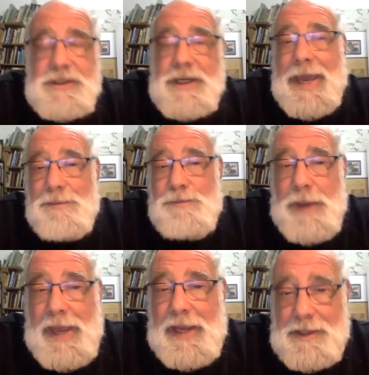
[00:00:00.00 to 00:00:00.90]
a
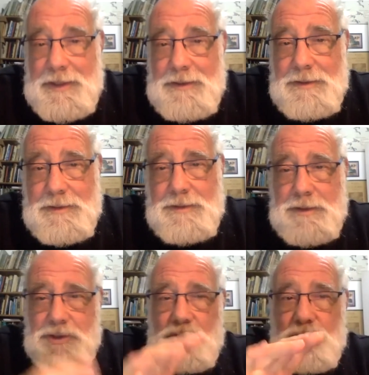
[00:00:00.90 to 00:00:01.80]
campaign
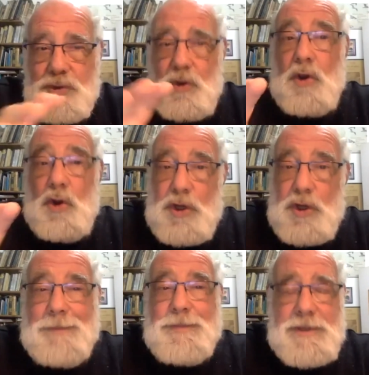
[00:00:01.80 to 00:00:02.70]
that you should all look
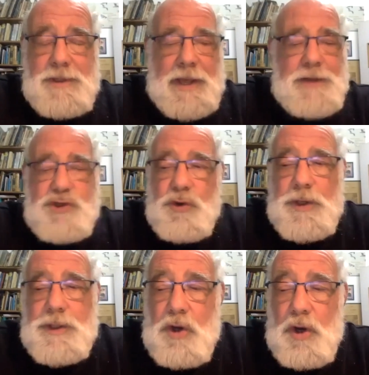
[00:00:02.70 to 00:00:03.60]
up and
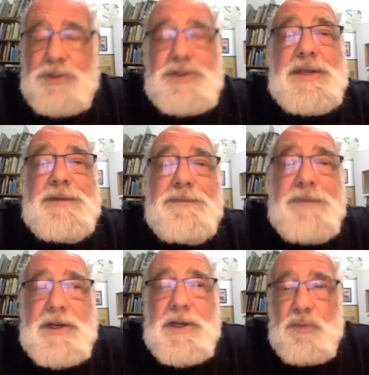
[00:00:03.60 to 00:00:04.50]
join called
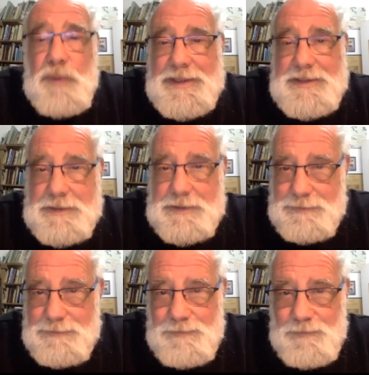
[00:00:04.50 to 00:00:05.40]
Defunding Racism.
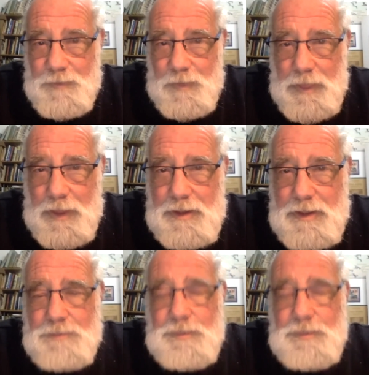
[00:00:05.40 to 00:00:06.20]
Mm-hmm.